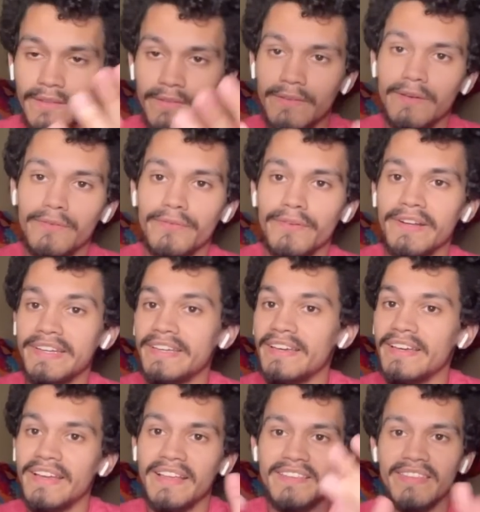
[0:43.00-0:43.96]
feel free.
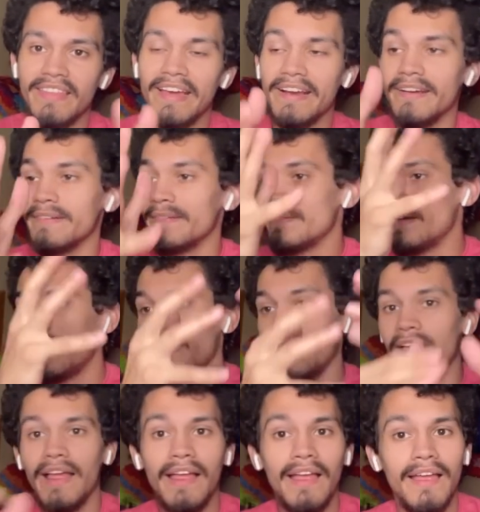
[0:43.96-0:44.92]
It's there.
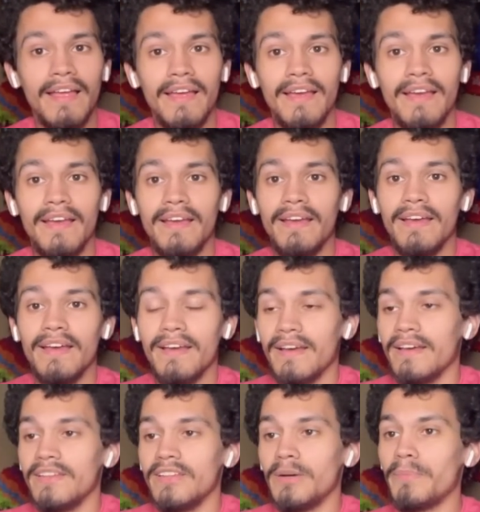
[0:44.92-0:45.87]

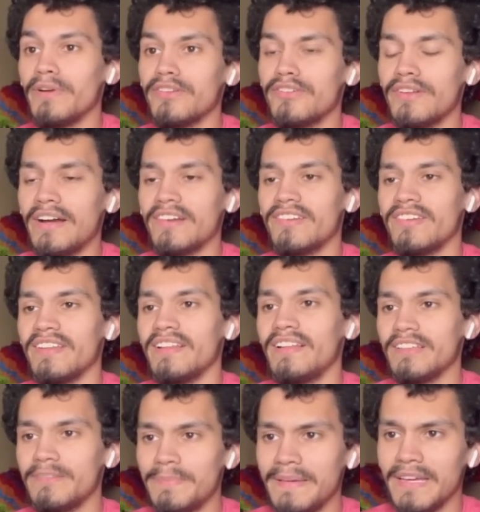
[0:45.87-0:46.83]
No more introduction.
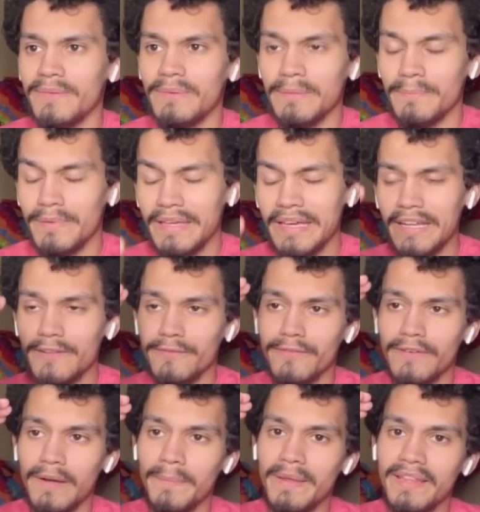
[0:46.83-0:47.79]
Let's begin. We begin
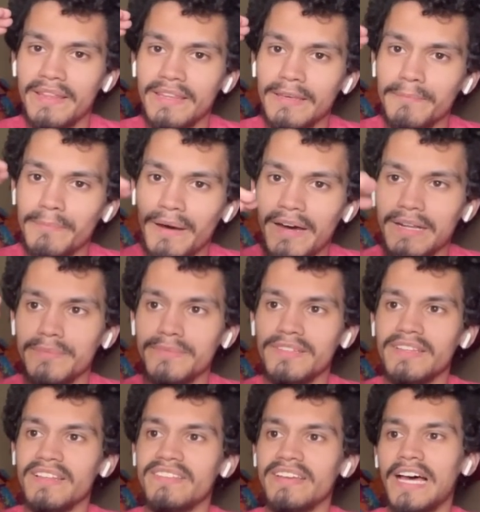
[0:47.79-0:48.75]
from the bottom
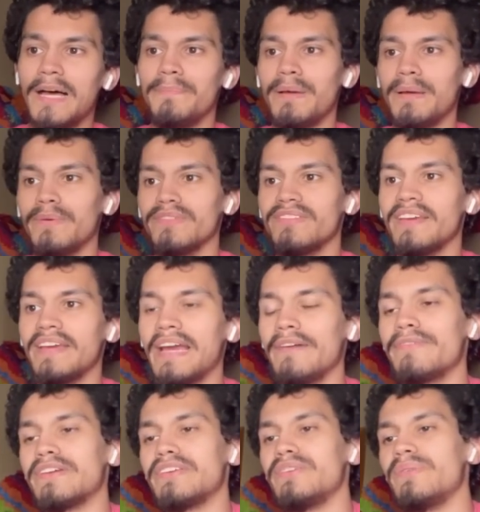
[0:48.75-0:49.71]
to the top. I will say
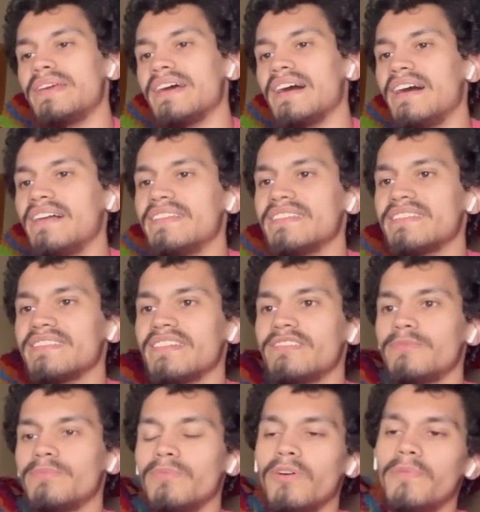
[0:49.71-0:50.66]
every unit on this
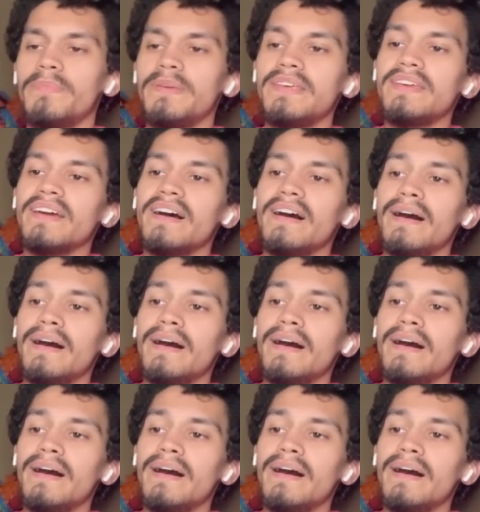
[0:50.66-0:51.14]
list will be